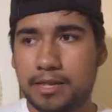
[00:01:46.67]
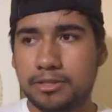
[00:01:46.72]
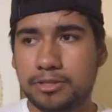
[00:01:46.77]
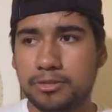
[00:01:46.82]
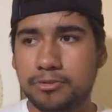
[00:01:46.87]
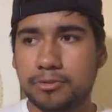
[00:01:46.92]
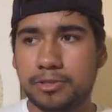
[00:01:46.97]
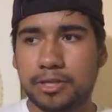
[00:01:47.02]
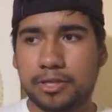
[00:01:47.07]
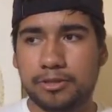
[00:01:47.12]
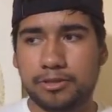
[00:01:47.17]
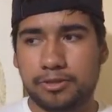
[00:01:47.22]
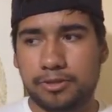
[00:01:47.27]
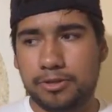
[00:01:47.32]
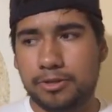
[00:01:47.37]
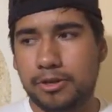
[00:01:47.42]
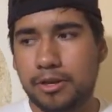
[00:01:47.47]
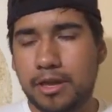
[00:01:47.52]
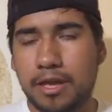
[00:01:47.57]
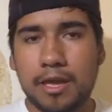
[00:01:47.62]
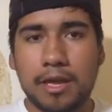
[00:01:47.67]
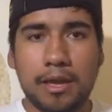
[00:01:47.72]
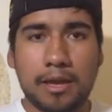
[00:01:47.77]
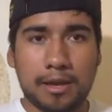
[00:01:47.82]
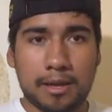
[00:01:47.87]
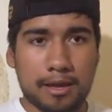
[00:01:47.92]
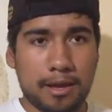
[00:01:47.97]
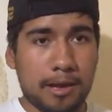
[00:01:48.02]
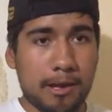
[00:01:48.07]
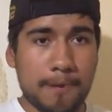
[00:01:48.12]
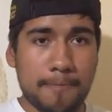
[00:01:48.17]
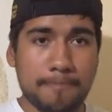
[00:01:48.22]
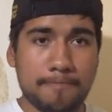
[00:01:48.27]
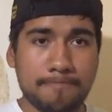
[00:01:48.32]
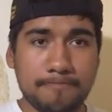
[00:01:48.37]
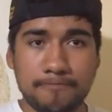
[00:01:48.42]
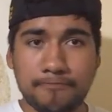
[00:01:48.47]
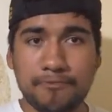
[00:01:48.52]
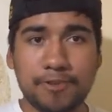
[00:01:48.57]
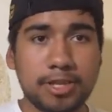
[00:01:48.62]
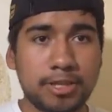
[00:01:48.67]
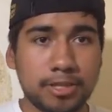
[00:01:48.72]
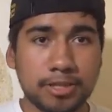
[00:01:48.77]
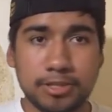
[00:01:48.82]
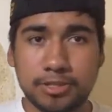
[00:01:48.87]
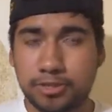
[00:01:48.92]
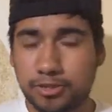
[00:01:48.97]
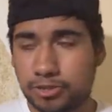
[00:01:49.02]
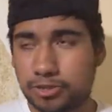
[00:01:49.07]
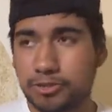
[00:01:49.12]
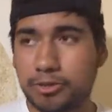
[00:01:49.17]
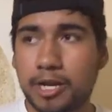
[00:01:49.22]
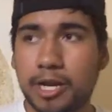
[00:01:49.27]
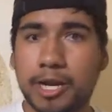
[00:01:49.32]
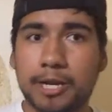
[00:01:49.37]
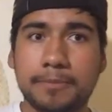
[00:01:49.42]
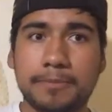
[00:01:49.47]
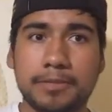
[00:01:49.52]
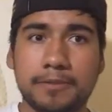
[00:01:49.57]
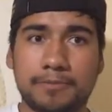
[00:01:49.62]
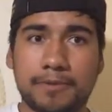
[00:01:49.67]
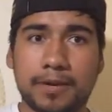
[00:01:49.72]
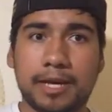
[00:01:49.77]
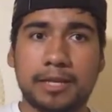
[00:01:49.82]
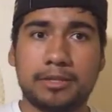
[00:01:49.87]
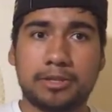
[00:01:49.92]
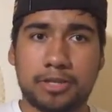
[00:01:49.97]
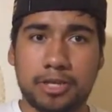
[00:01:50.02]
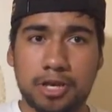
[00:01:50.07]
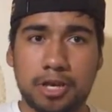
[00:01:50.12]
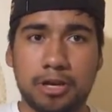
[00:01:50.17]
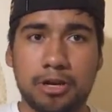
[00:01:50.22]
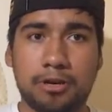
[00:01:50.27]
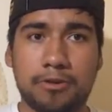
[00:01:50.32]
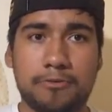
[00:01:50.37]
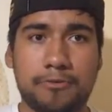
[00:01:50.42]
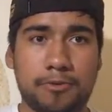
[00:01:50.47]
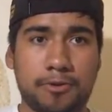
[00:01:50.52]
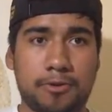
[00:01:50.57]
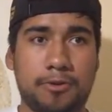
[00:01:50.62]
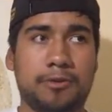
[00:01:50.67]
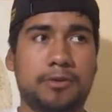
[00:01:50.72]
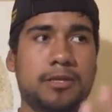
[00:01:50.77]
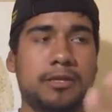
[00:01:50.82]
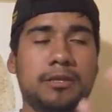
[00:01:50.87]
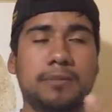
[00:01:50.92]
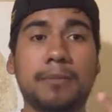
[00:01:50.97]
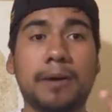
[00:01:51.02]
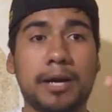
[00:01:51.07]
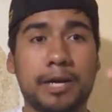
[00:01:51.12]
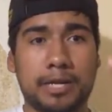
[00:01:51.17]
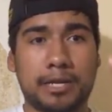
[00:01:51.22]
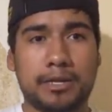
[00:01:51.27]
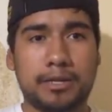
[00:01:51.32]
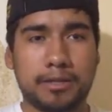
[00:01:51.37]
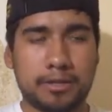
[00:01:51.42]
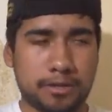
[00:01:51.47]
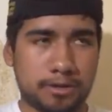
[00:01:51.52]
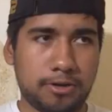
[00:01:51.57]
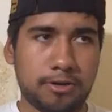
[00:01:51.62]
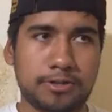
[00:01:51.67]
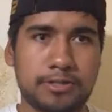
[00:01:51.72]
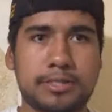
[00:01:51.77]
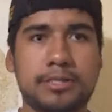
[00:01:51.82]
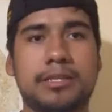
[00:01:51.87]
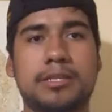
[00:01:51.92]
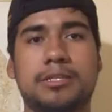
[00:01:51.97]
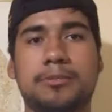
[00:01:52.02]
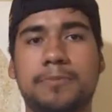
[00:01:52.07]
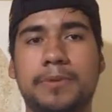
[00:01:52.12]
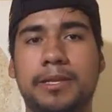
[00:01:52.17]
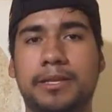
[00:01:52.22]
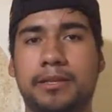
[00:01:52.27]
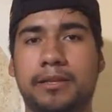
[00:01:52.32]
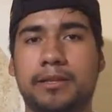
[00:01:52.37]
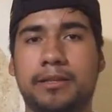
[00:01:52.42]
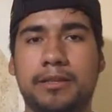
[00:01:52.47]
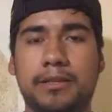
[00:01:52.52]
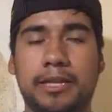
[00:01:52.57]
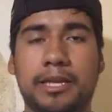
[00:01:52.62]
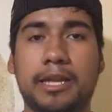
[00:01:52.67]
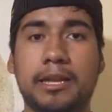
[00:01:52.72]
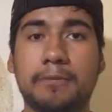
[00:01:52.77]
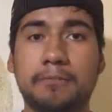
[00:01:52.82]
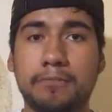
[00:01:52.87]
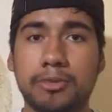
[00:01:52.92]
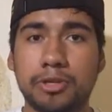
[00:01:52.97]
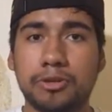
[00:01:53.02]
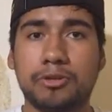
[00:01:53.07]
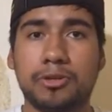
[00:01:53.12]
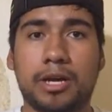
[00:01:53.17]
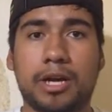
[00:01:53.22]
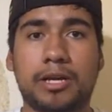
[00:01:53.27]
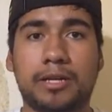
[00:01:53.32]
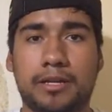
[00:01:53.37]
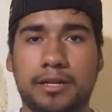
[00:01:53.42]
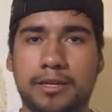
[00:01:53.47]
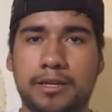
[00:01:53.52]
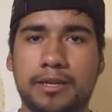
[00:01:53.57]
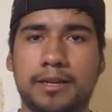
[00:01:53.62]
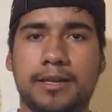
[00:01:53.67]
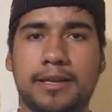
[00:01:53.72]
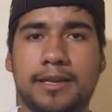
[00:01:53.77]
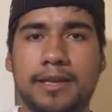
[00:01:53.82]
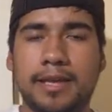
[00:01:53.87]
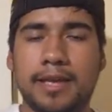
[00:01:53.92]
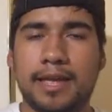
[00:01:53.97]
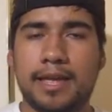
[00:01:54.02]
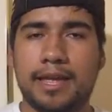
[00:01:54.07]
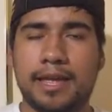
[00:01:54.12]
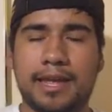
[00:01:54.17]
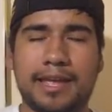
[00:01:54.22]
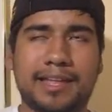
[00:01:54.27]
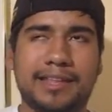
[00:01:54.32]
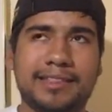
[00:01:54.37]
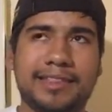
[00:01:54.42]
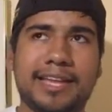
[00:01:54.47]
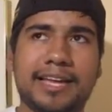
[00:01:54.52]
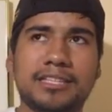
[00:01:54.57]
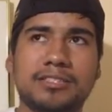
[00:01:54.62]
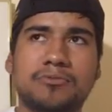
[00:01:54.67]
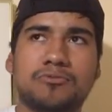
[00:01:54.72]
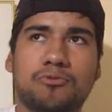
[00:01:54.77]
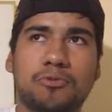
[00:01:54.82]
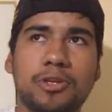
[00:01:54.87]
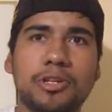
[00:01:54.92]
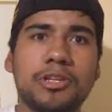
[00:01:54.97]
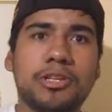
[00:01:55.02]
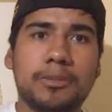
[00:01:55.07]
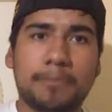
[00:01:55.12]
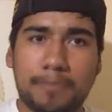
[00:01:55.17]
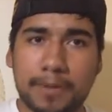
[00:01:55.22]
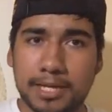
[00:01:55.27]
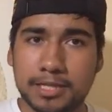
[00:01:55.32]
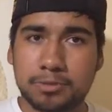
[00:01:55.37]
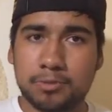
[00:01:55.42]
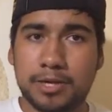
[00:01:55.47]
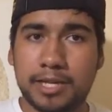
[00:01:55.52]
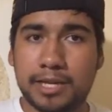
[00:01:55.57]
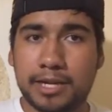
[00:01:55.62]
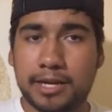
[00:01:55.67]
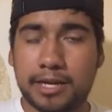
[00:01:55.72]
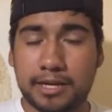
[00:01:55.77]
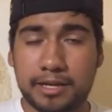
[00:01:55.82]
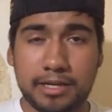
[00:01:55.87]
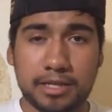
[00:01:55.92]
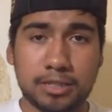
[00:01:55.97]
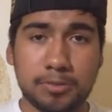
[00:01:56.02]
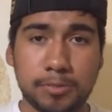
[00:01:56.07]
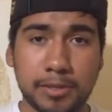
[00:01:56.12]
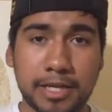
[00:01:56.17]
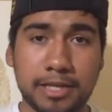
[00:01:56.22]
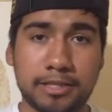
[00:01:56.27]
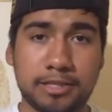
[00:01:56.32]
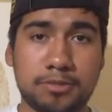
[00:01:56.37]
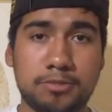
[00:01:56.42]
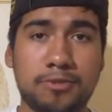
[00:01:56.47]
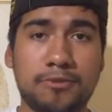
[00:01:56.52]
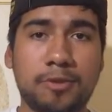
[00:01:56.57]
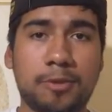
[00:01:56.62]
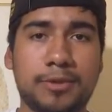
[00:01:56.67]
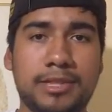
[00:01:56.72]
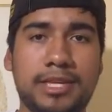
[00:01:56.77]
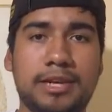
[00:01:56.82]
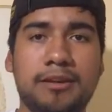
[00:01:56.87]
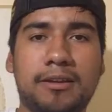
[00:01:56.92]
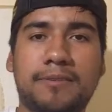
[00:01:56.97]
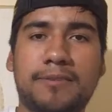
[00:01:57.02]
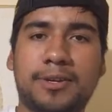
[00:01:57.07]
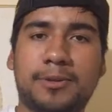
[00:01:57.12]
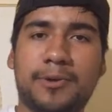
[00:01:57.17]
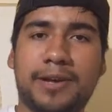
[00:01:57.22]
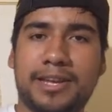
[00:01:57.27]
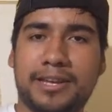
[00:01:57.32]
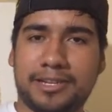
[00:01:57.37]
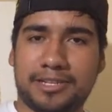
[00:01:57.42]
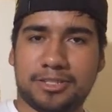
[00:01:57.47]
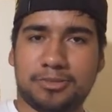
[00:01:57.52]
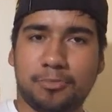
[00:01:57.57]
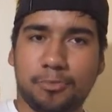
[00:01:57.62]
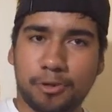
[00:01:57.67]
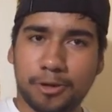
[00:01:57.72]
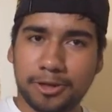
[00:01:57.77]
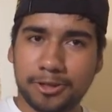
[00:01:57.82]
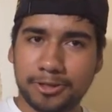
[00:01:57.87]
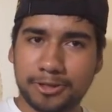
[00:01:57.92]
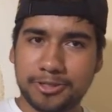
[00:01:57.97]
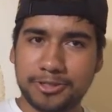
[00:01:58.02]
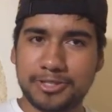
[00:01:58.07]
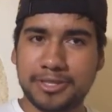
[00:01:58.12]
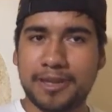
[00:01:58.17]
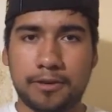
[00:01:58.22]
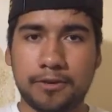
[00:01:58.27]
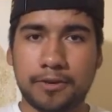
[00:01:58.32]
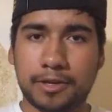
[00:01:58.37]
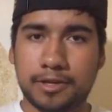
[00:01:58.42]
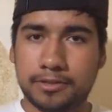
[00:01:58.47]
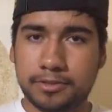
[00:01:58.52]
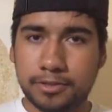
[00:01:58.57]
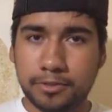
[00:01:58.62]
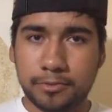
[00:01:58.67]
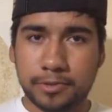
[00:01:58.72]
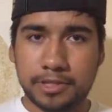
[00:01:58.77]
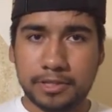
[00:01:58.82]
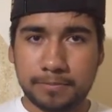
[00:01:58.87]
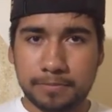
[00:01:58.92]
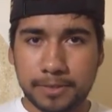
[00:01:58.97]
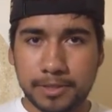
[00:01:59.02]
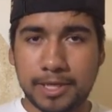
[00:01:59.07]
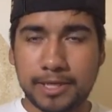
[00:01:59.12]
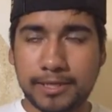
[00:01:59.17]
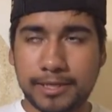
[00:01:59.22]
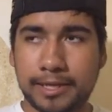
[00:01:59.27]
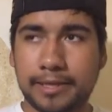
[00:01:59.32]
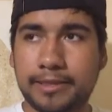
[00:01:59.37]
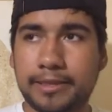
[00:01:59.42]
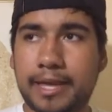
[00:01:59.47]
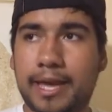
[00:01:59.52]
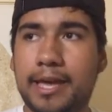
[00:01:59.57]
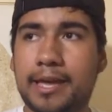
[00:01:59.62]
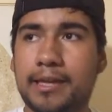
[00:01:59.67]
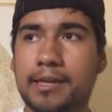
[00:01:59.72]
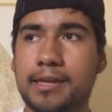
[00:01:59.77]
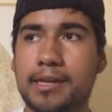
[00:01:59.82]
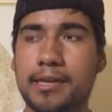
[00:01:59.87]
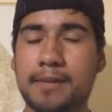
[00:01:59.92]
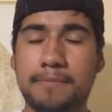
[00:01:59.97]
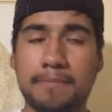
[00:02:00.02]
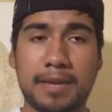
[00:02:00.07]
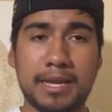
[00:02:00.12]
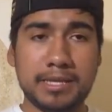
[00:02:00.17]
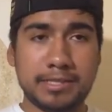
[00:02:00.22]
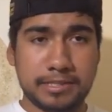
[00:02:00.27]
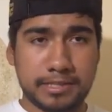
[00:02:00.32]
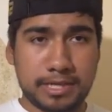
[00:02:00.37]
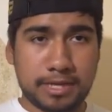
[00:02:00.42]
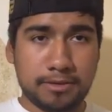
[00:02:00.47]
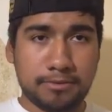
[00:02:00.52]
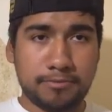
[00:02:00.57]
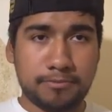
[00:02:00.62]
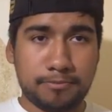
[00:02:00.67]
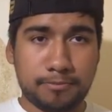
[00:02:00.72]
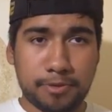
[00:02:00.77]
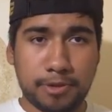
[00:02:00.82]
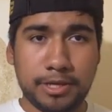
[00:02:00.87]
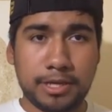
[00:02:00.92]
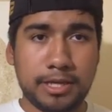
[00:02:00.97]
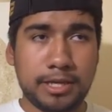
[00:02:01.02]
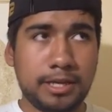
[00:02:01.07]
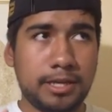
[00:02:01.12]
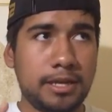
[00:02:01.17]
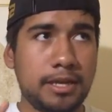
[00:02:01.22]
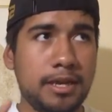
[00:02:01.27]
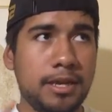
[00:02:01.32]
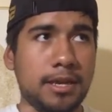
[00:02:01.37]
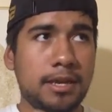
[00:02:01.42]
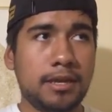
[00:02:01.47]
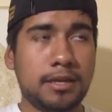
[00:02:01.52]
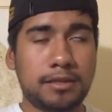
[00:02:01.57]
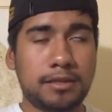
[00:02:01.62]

into another village or tribe to find a cure for the demonic curse that he's being like imbued on. And that's really the best way that I can explain this movie without giving away any spoilers. Okay, so with a plot like that, it may sound pretty,